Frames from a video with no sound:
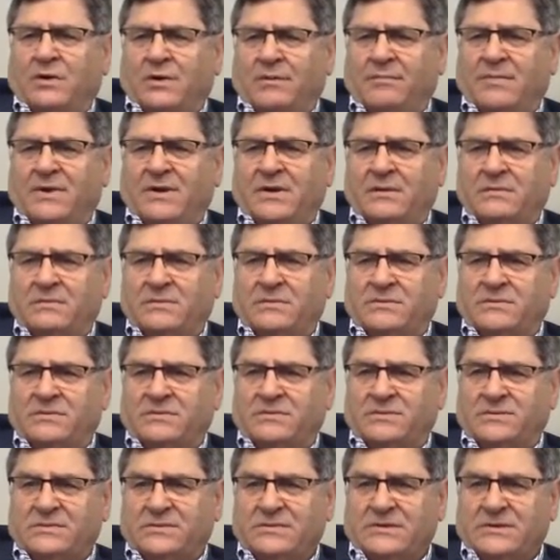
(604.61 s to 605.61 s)
I mean, it
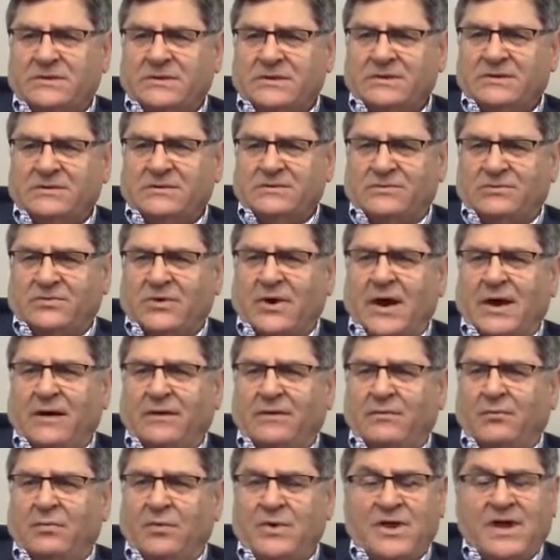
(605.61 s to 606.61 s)
was trying to,
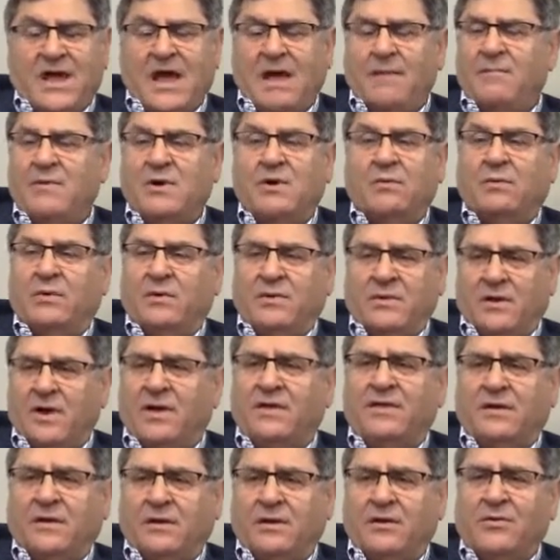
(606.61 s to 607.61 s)
we came here with
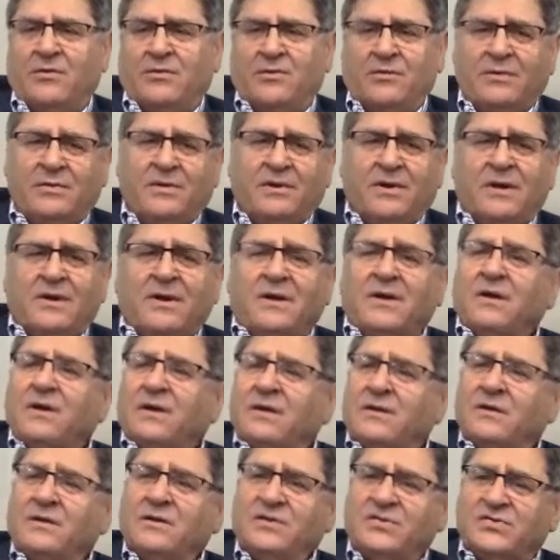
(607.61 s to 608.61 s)
nothing other than
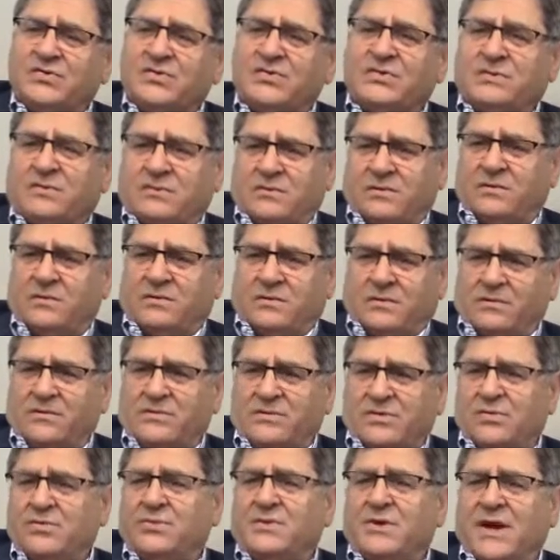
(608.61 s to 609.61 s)
a, a
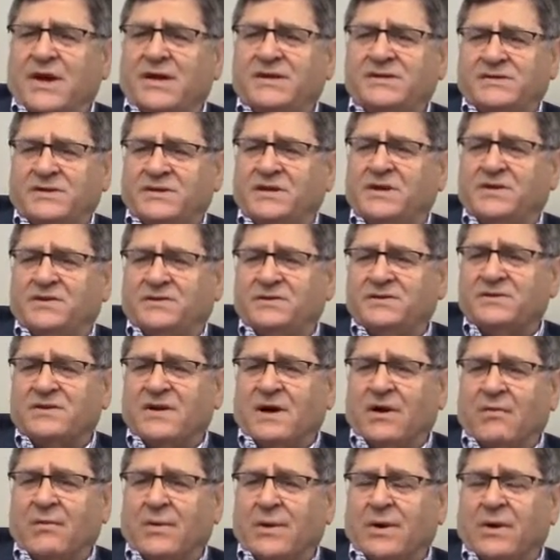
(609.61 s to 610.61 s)
suitcase each, as I
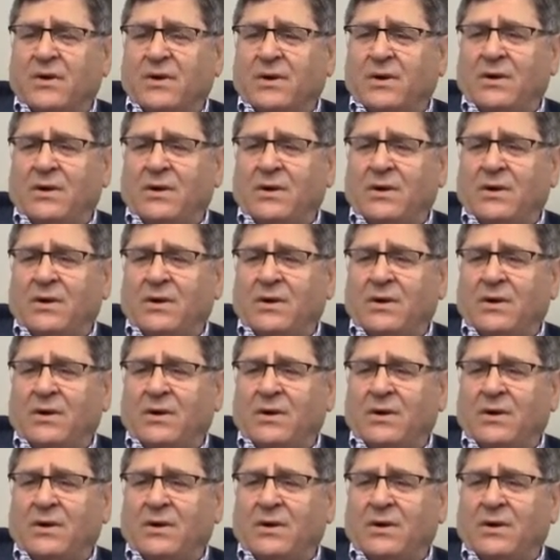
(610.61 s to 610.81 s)
recall.